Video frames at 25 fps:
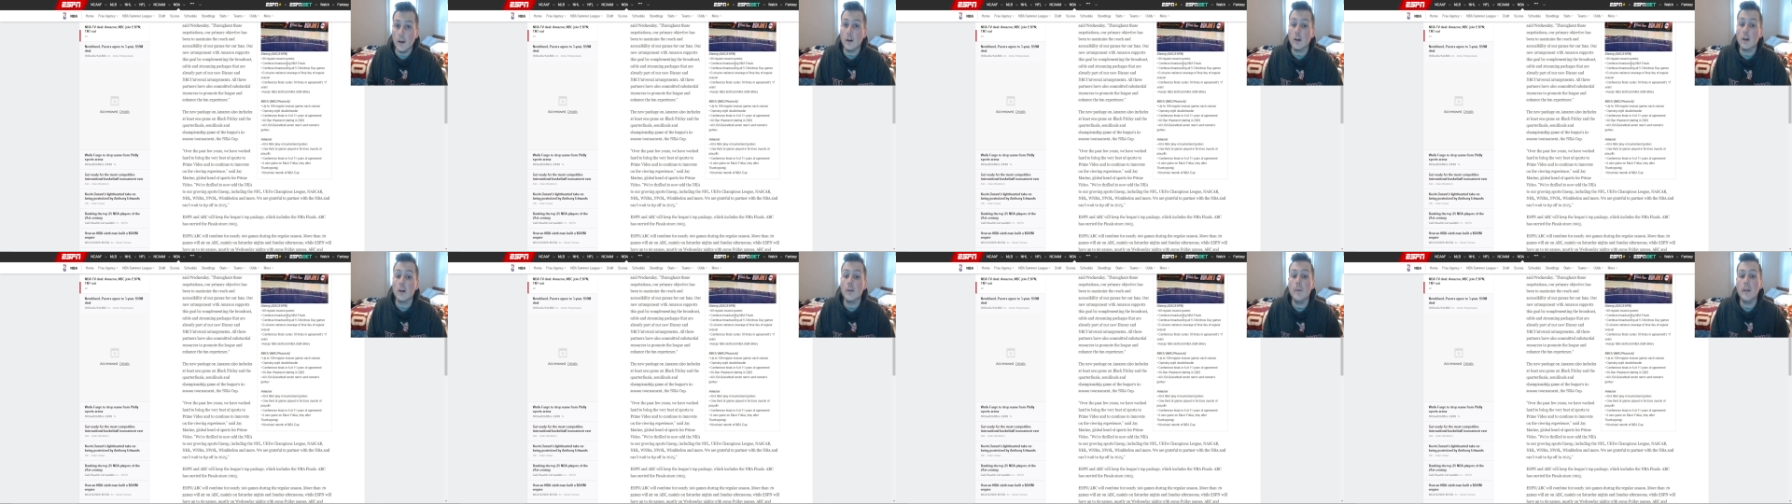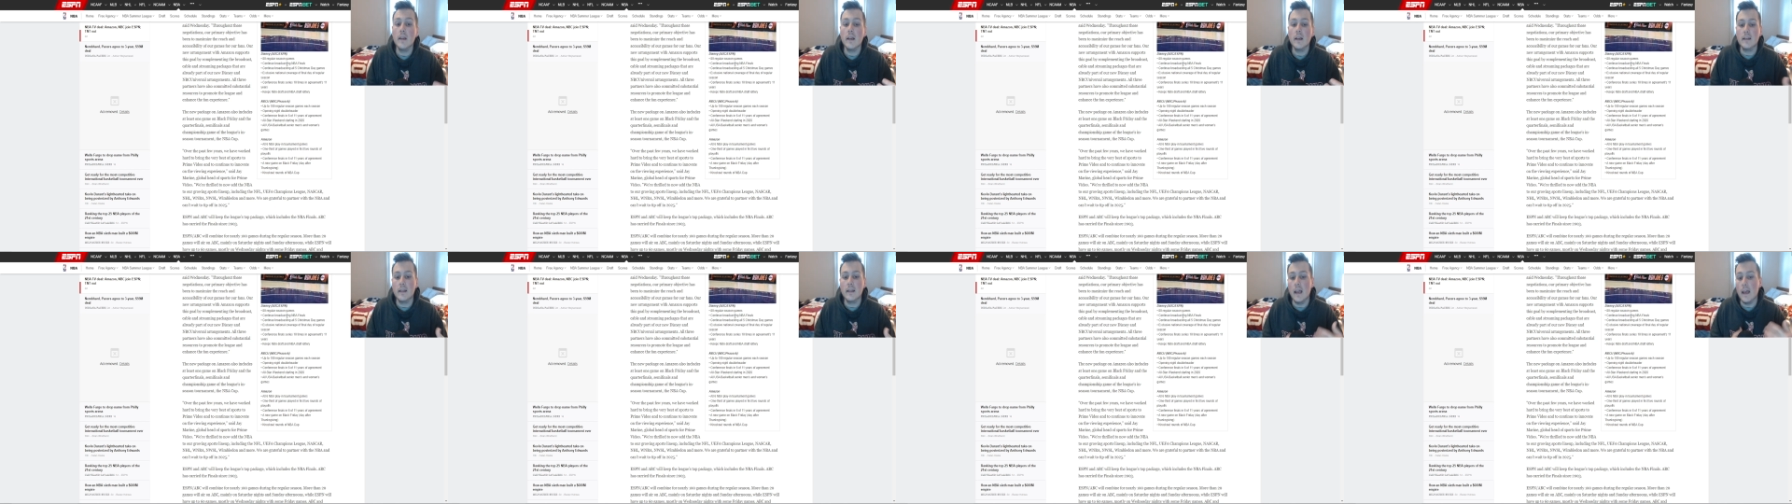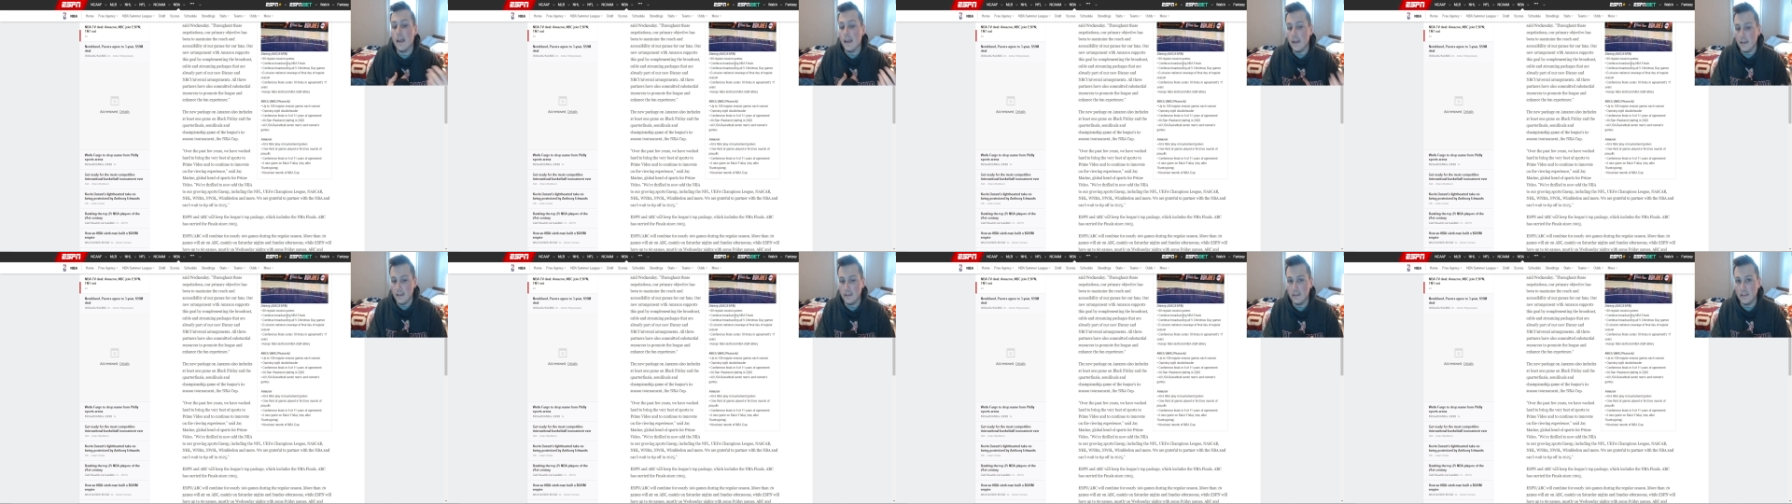going to be like the
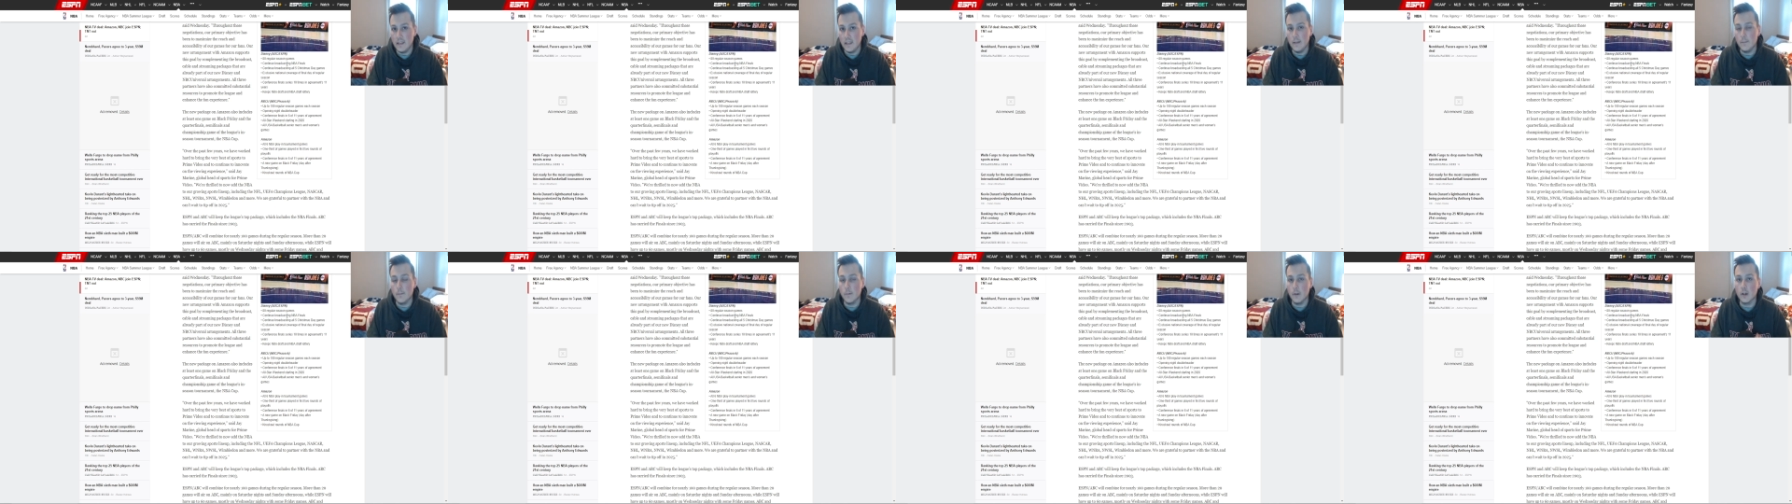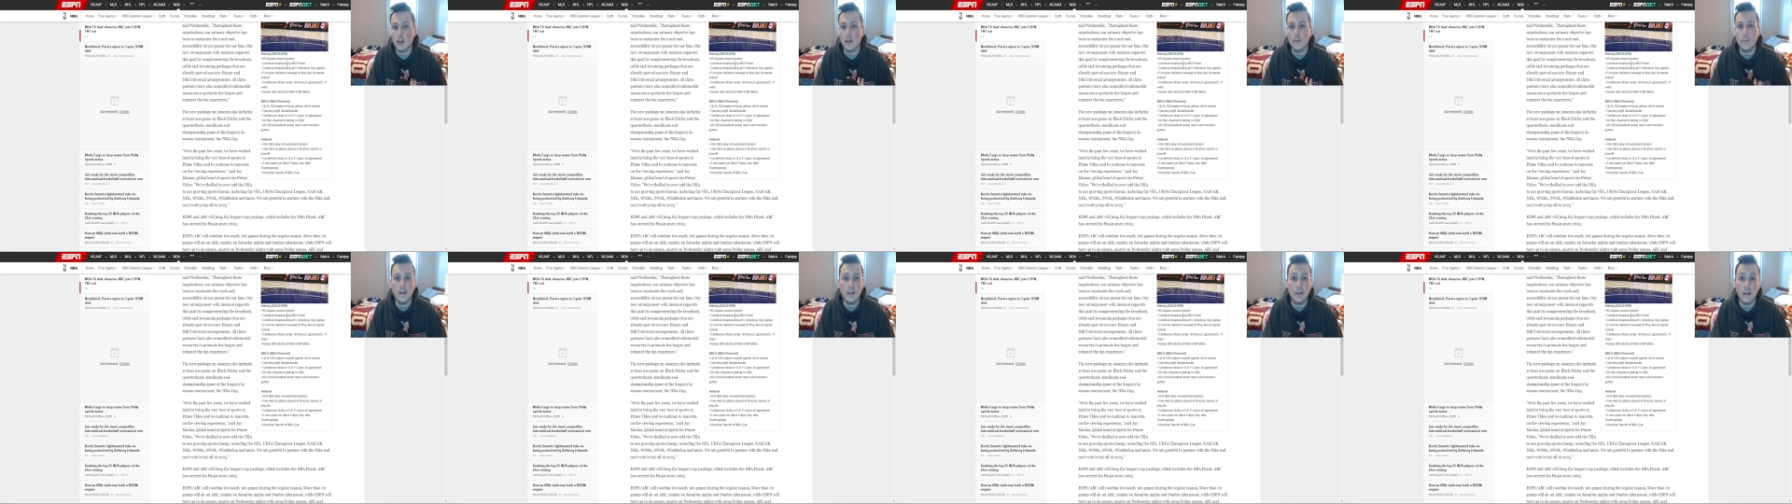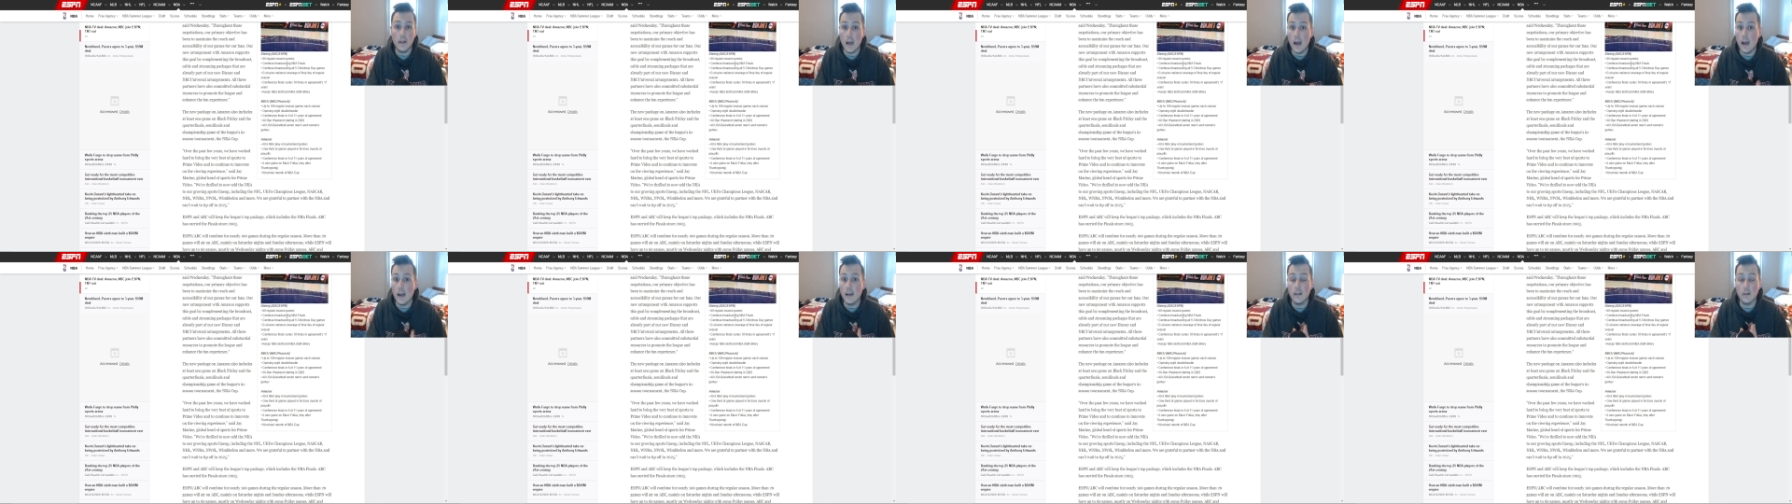A team. They're going to be the
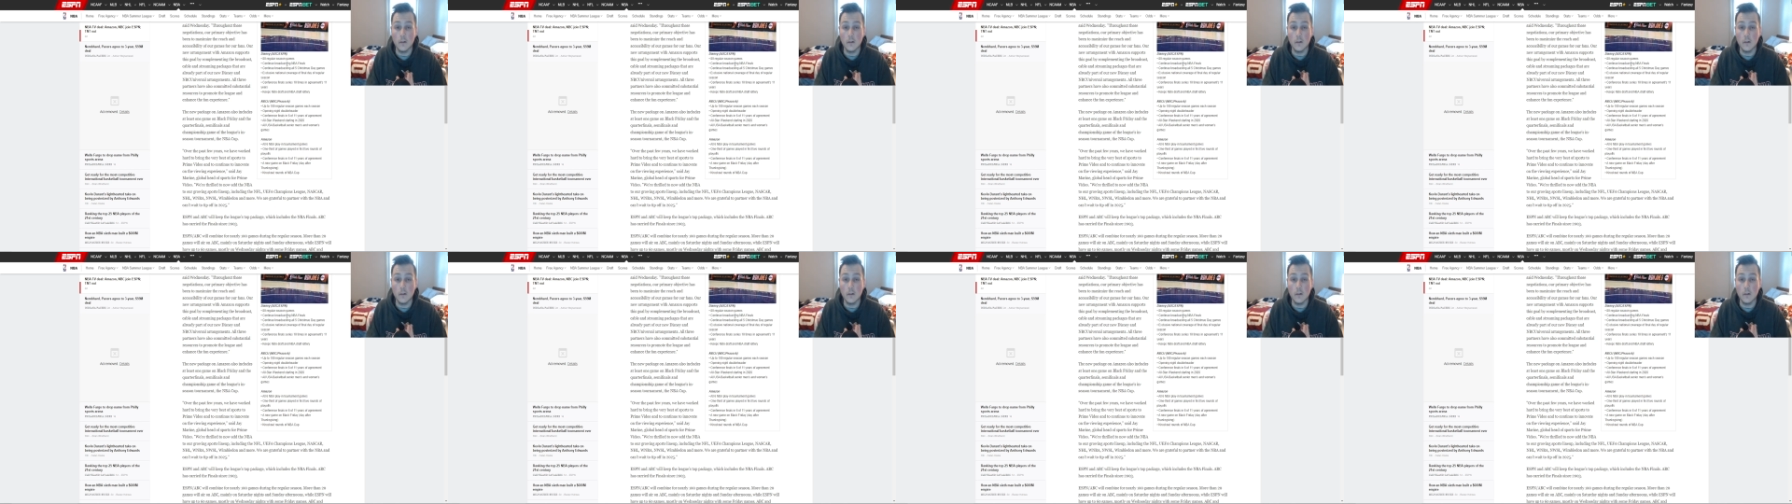guy